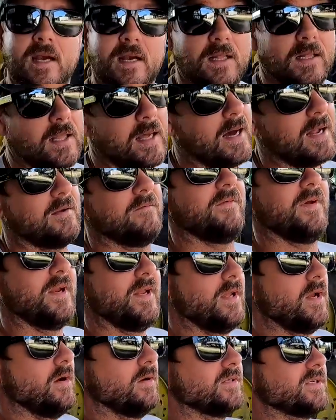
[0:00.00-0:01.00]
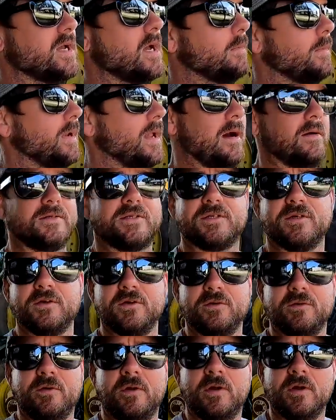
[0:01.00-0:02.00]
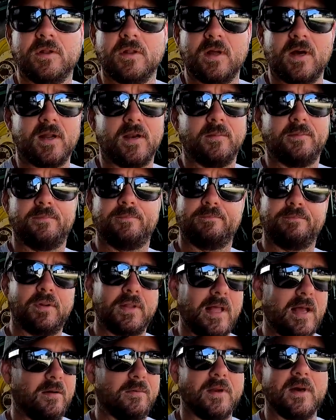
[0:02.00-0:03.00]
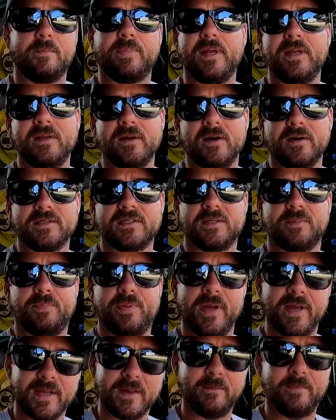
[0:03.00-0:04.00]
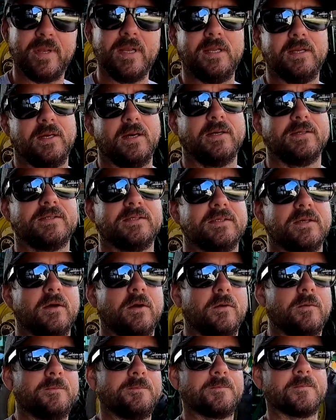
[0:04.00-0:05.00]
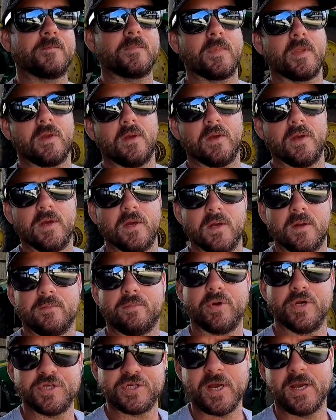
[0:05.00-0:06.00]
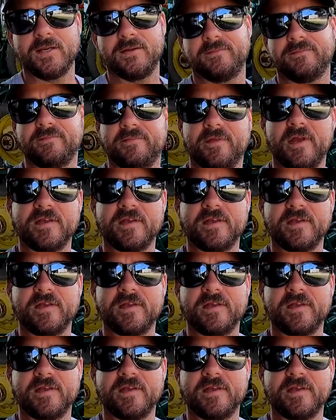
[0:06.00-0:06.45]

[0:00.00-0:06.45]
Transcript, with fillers: Got a lot of videos coming out soon, a lot of plowing up peanuts, picking peanuts, so appreciate it.